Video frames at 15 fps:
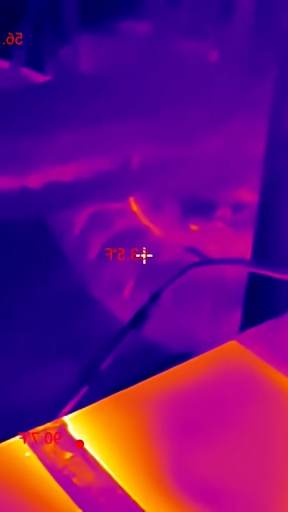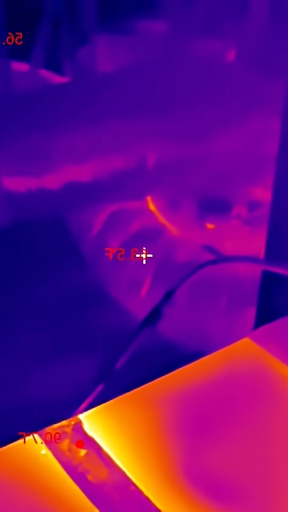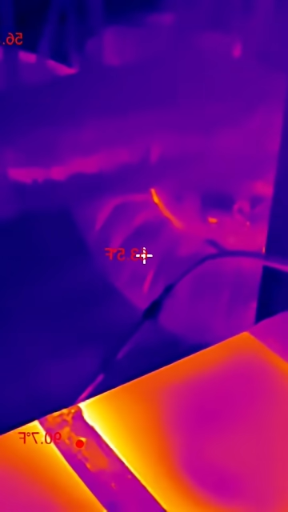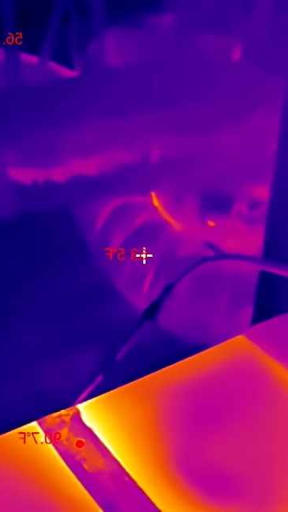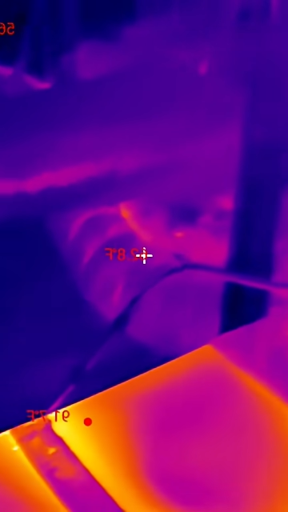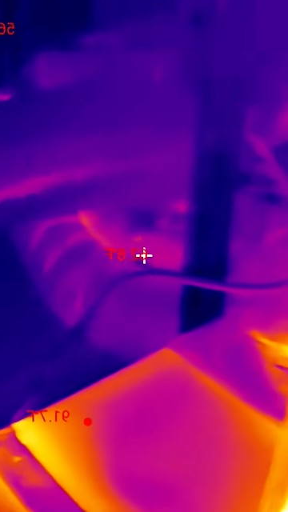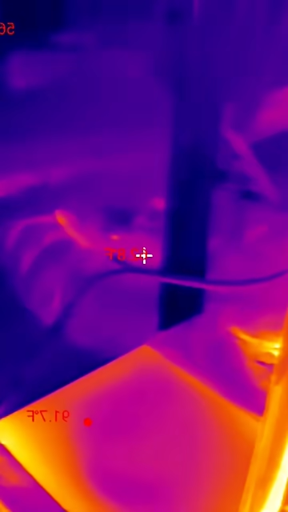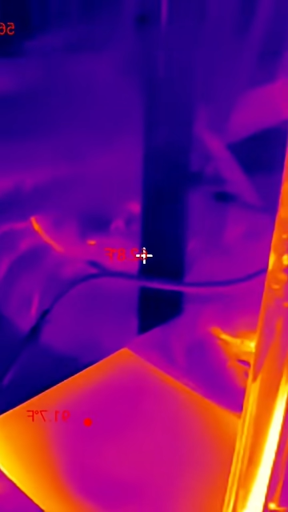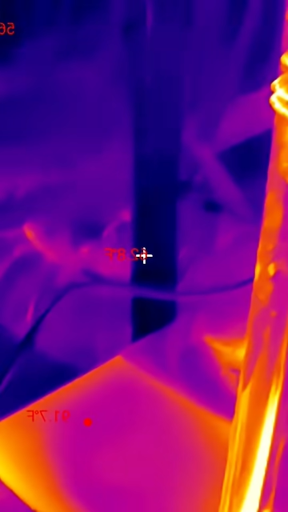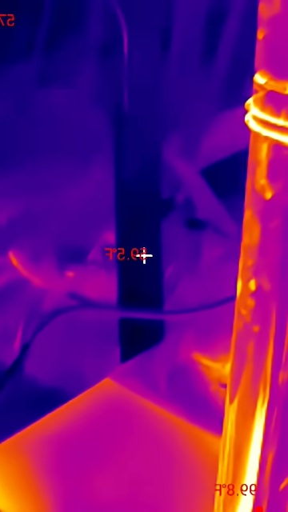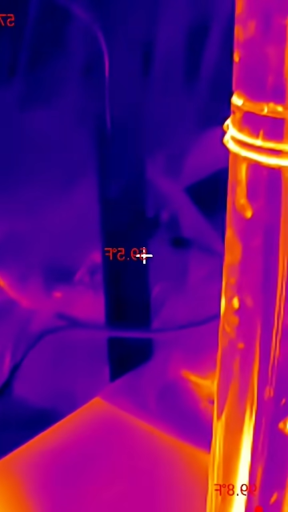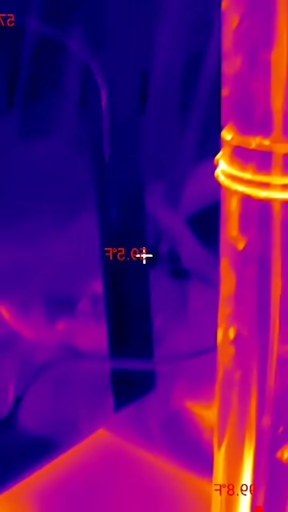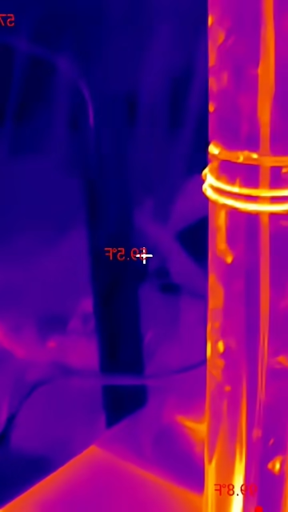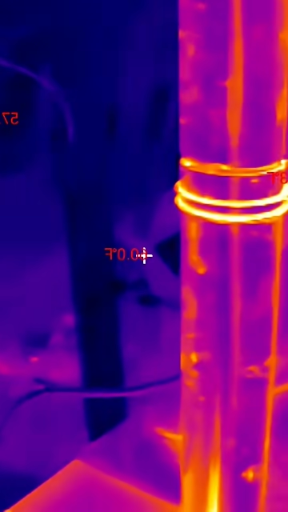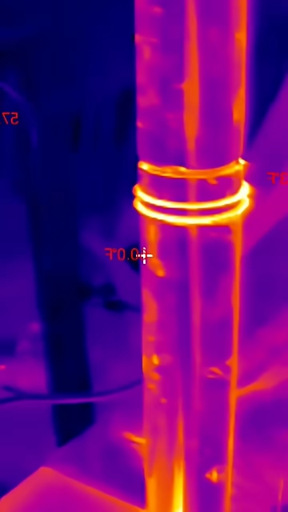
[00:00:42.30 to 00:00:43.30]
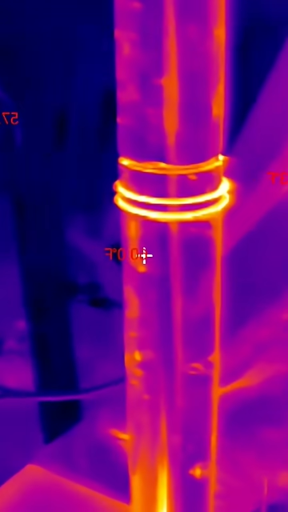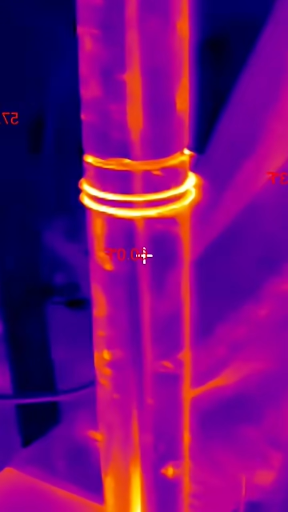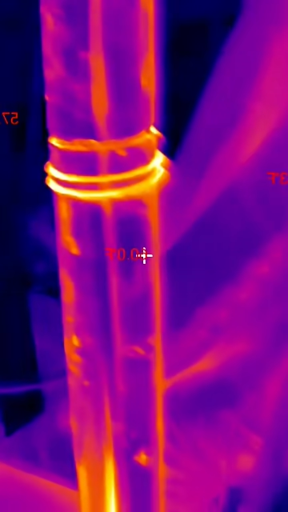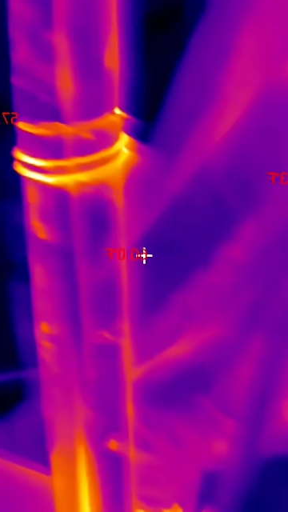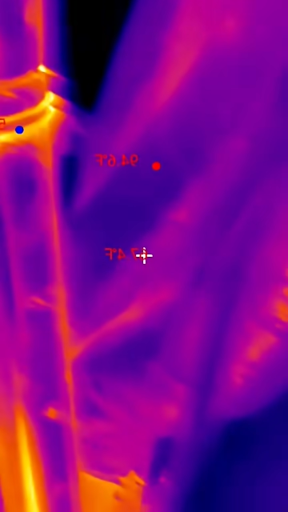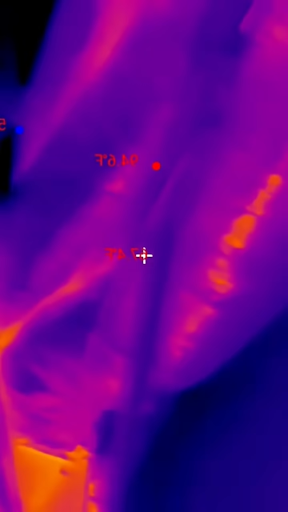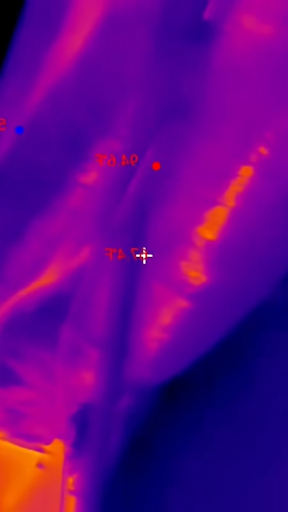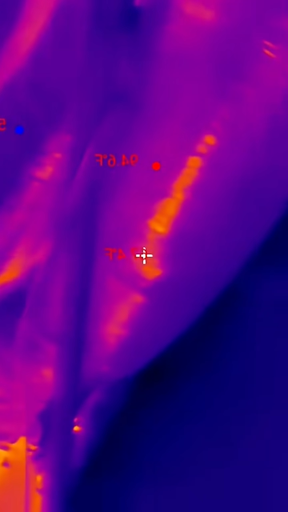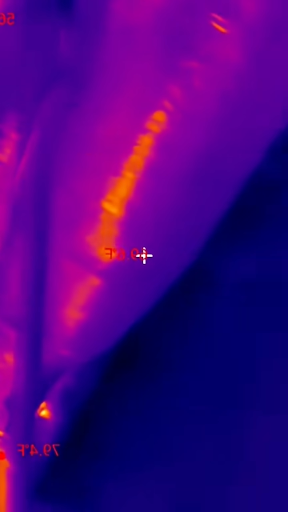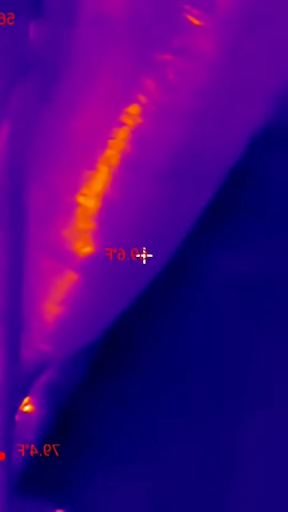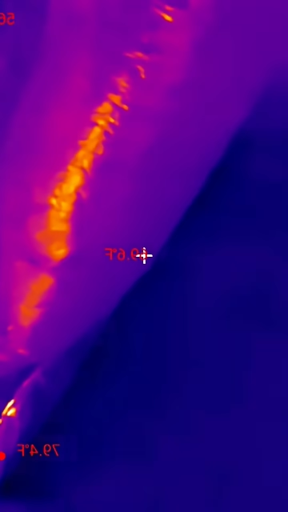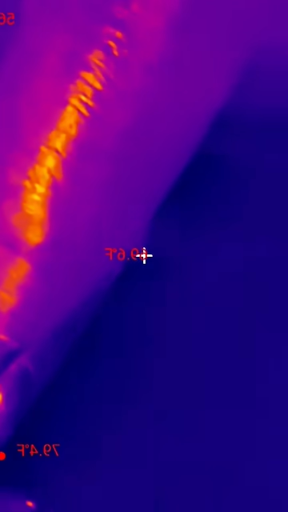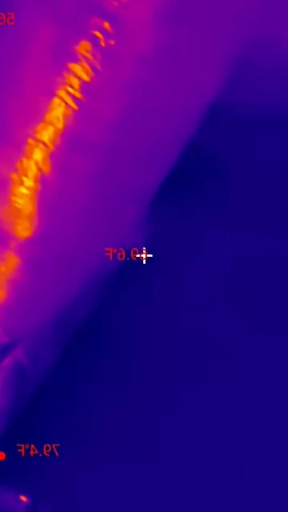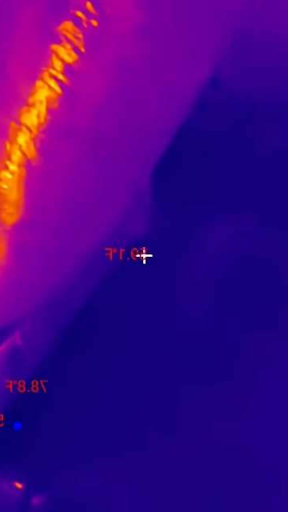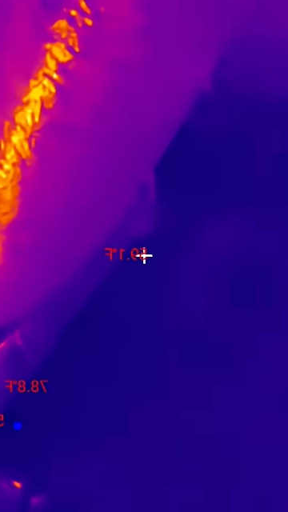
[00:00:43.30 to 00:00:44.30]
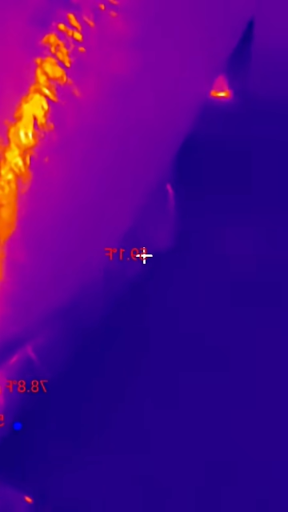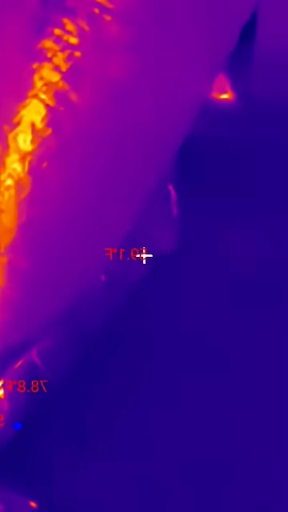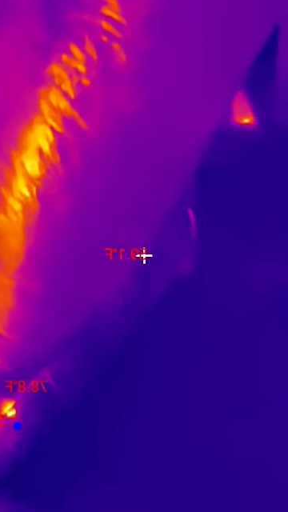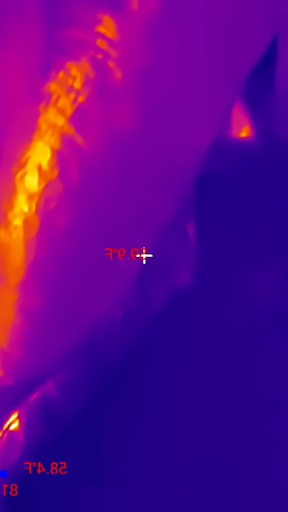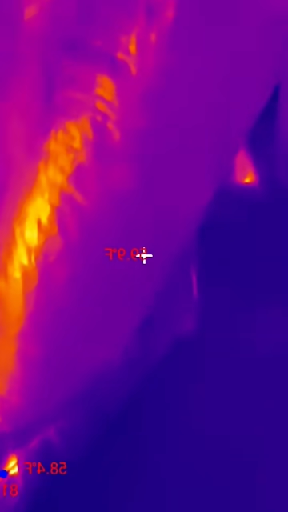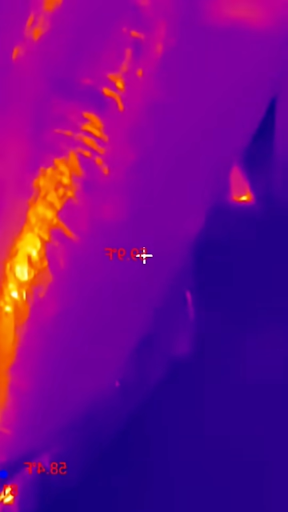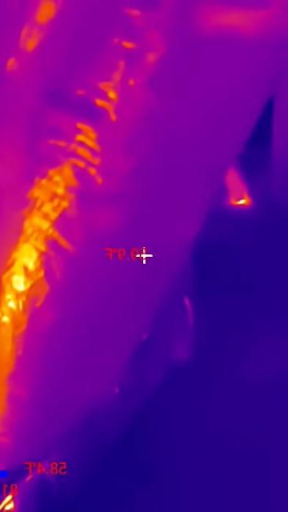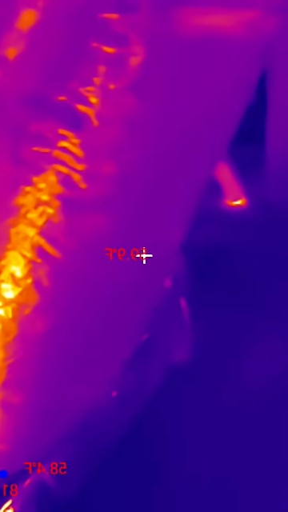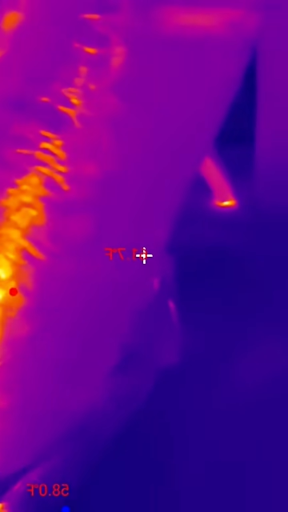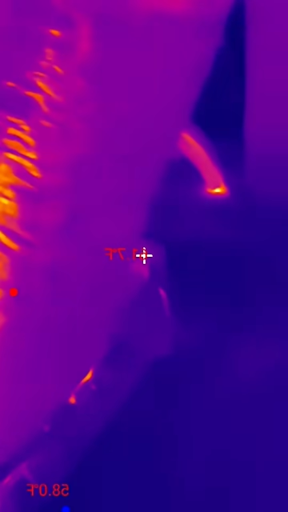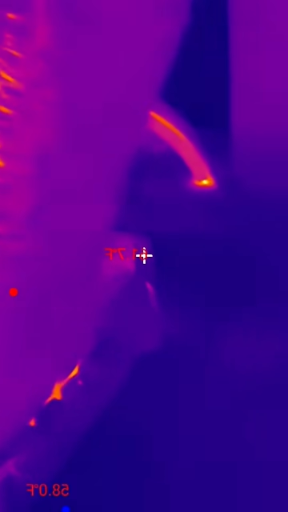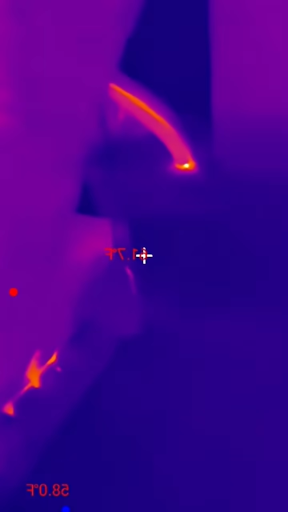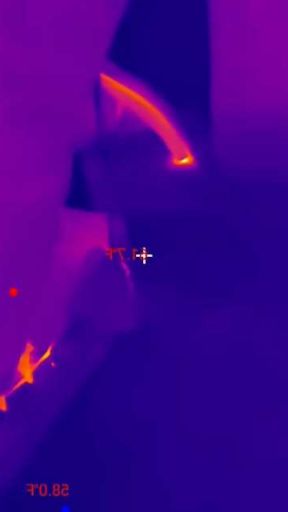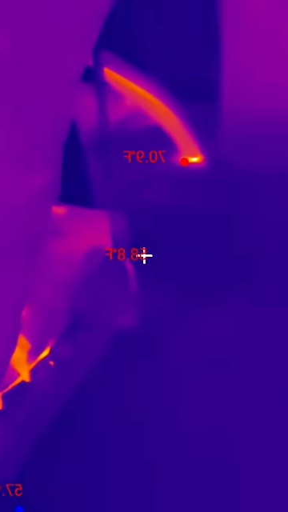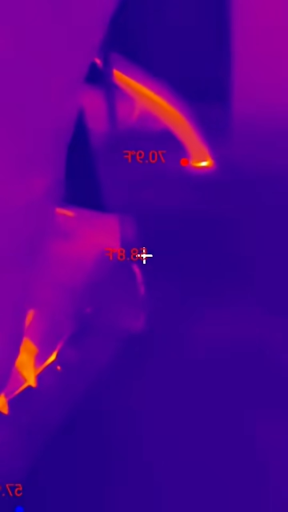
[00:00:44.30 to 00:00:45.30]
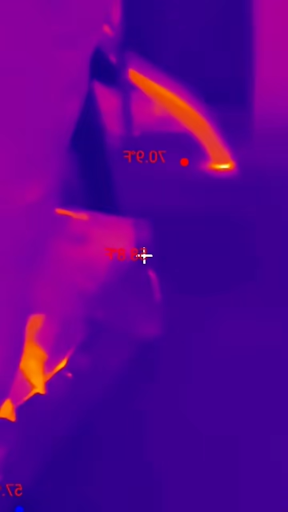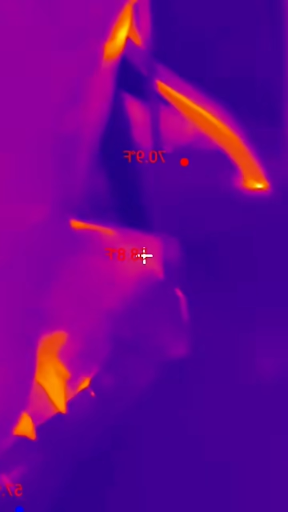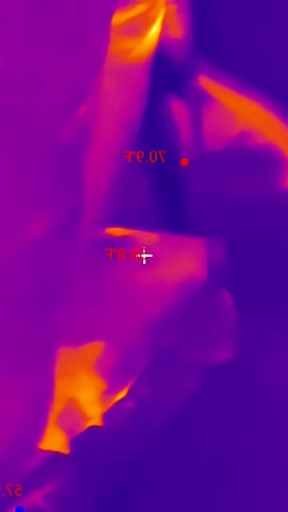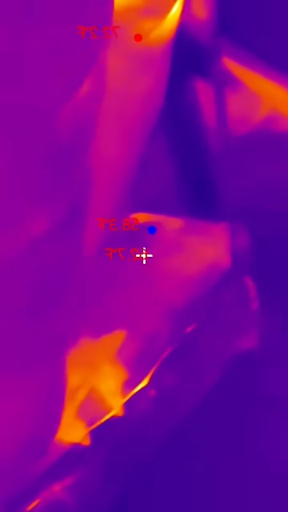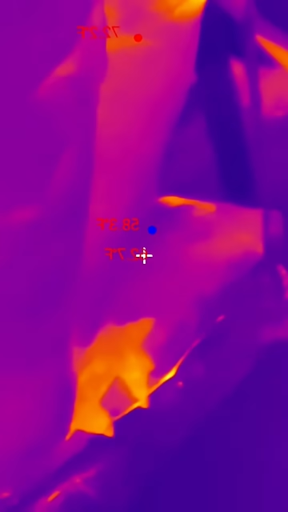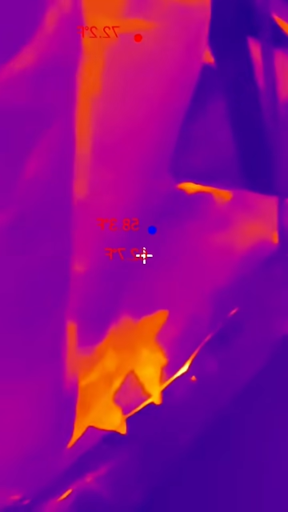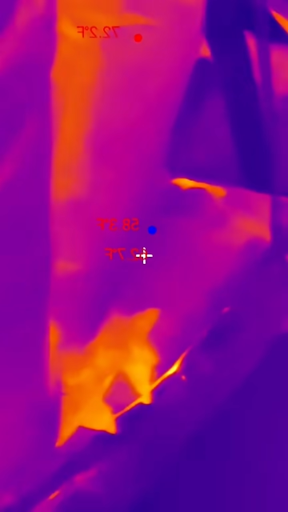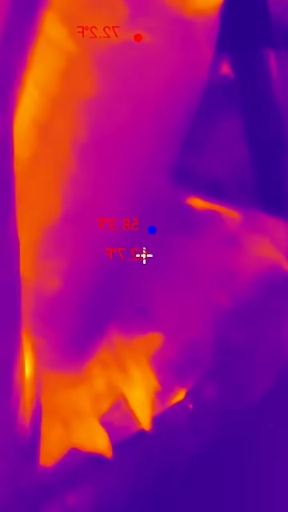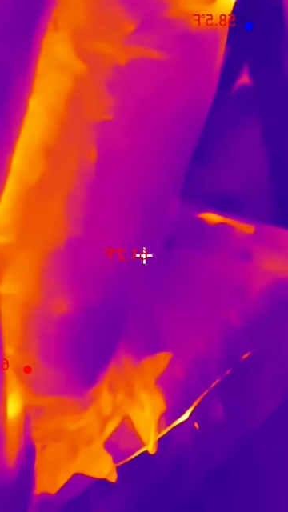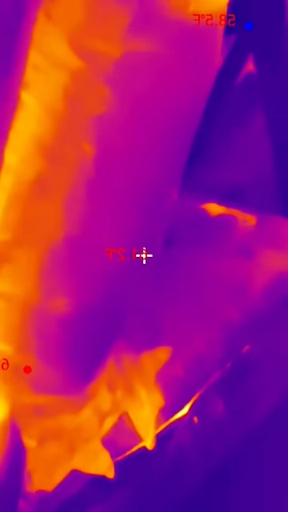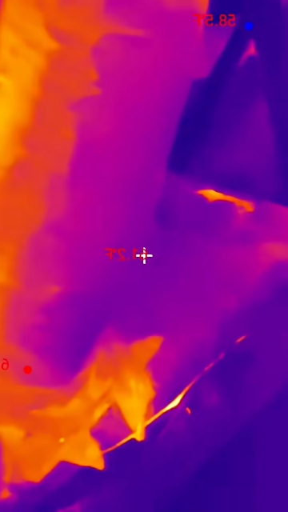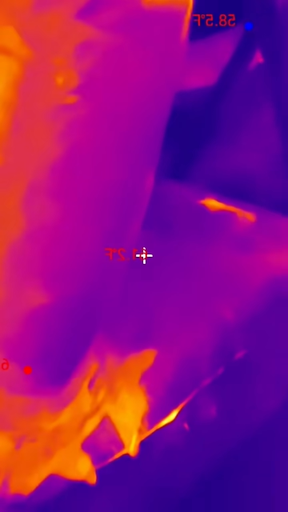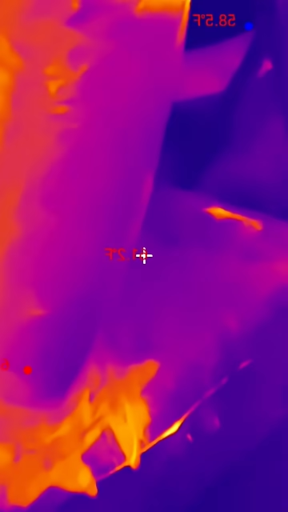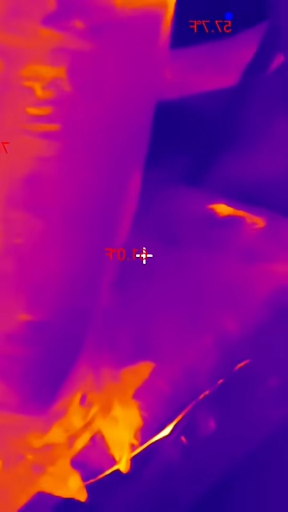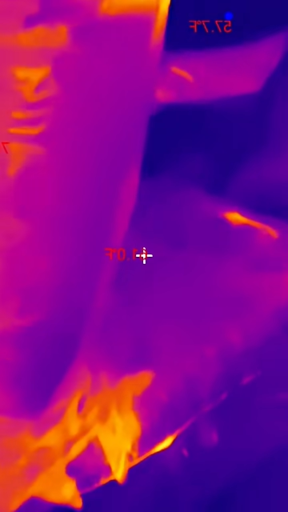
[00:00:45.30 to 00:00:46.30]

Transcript: [unreadable: no face in view]